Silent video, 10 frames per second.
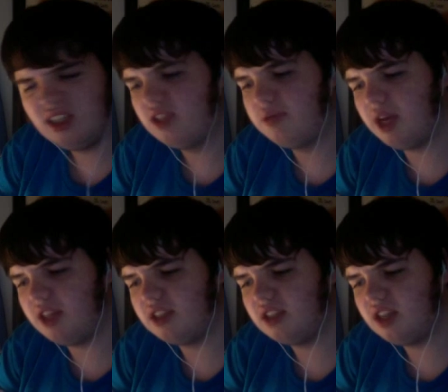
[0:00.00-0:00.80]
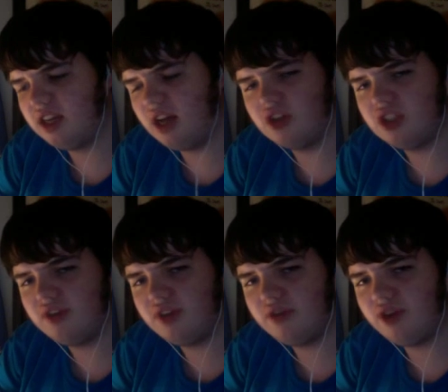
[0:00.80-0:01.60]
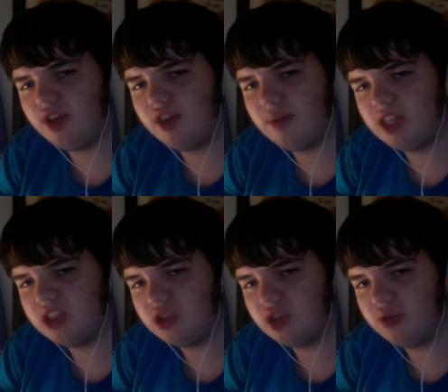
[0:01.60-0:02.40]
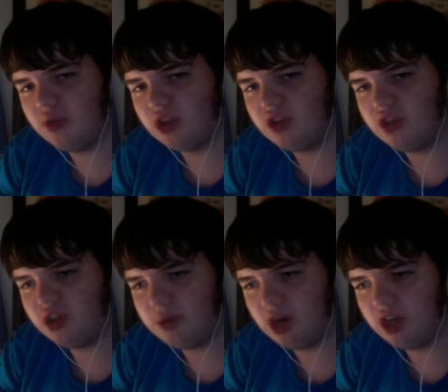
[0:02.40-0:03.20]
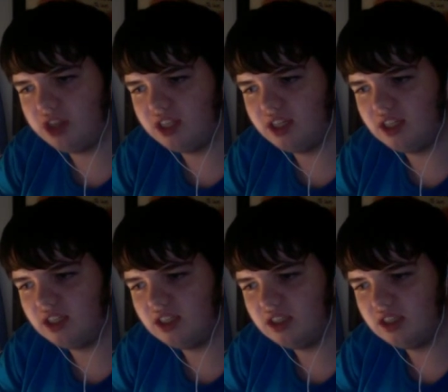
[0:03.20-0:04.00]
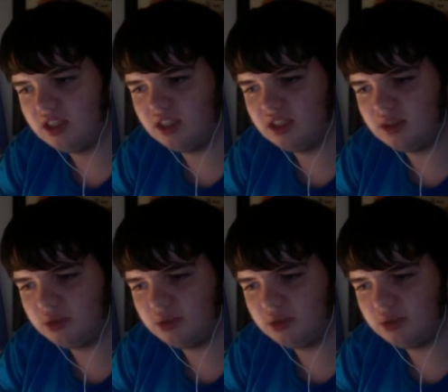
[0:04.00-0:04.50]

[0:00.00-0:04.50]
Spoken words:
depends. I'll see if I can find the Master Grade with the clear parts at a decent